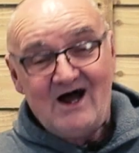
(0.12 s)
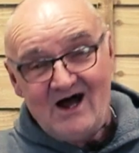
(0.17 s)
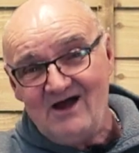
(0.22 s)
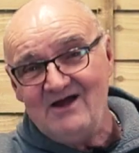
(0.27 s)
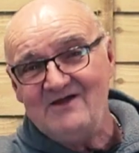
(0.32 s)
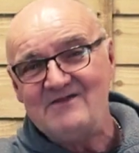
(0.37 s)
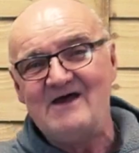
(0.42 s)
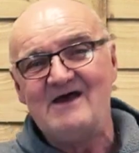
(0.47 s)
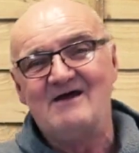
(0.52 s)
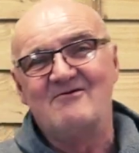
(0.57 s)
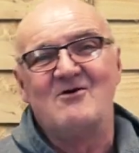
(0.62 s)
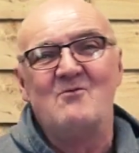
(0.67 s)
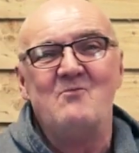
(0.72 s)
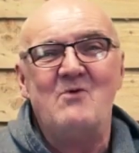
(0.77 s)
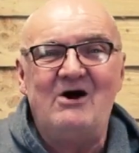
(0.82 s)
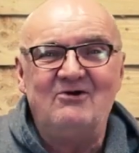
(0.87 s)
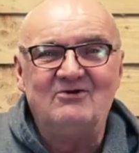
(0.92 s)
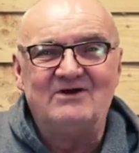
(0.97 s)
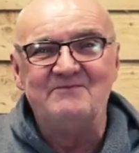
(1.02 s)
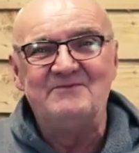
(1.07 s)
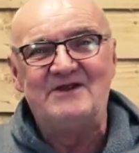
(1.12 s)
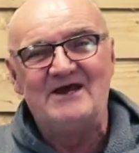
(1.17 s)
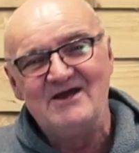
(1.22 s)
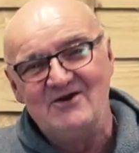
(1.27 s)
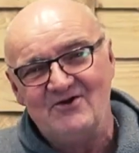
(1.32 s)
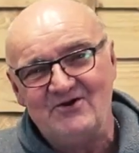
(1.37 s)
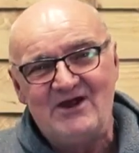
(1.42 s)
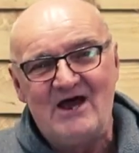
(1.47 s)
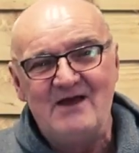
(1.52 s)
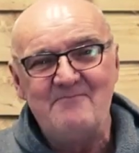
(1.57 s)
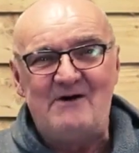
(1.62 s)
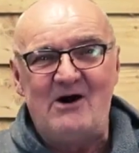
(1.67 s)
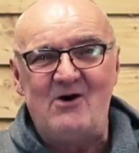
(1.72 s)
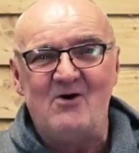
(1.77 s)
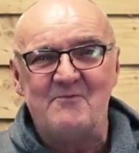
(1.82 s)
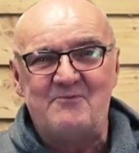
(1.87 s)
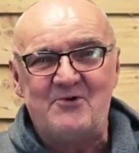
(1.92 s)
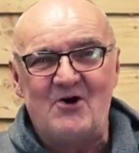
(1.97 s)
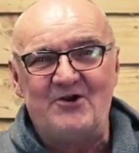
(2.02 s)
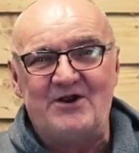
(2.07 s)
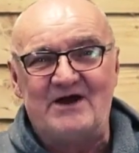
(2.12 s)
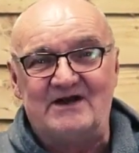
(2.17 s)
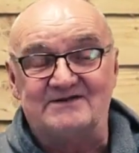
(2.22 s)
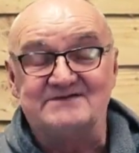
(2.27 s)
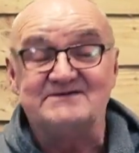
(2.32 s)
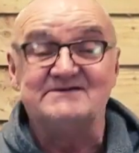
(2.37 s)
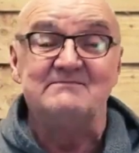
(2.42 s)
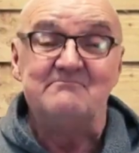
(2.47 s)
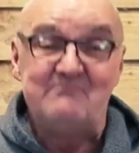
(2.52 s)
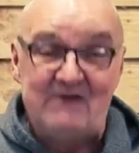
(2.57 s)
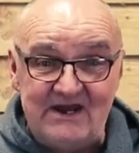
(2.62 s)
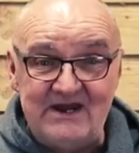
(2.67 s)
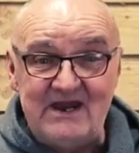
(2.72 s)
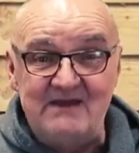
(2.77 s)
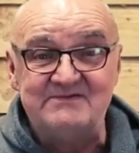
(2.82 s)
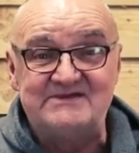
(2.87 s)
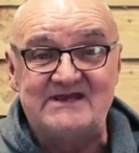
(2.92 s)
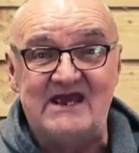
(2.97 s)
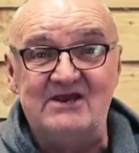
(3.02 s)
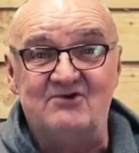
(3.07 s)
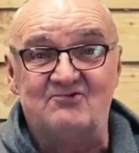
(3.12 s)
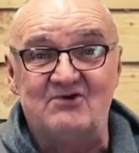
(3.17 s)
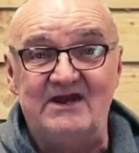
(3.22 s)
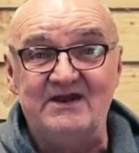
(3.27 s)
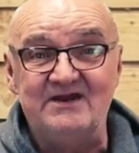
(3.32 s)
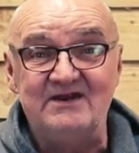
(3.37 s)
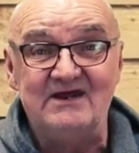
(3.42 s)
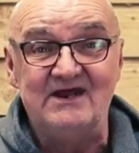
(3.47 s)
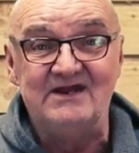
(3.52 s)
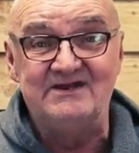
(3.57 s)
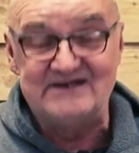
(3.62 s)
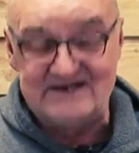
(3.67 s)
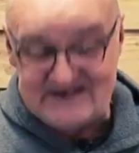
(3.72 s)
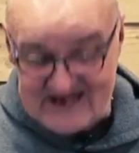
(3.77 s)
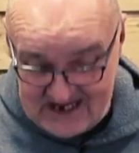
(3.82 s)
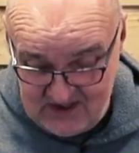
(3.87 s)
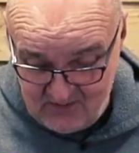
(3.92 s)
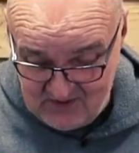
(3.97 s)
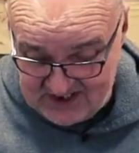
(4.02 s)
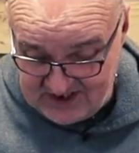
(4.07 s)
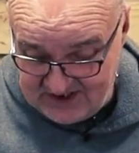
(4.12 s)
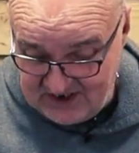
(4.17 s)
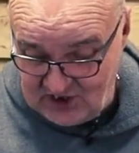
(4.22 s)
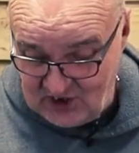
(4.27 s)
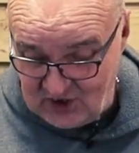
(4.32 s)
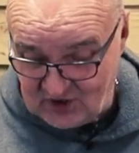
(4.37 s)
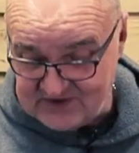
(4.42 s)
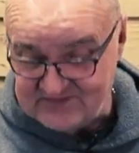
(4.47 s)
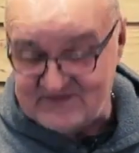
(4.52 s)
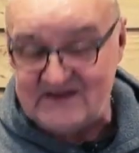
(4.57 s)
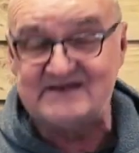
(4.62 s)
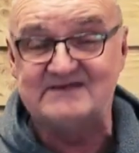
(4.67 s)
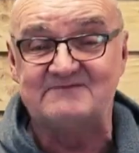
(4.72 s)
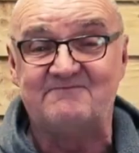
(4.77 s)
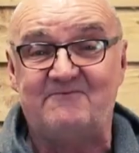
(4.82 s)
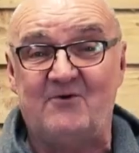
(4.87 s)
Hi there and welcome to Hyundai Power Products. My name's Adrian and today we're going to look at this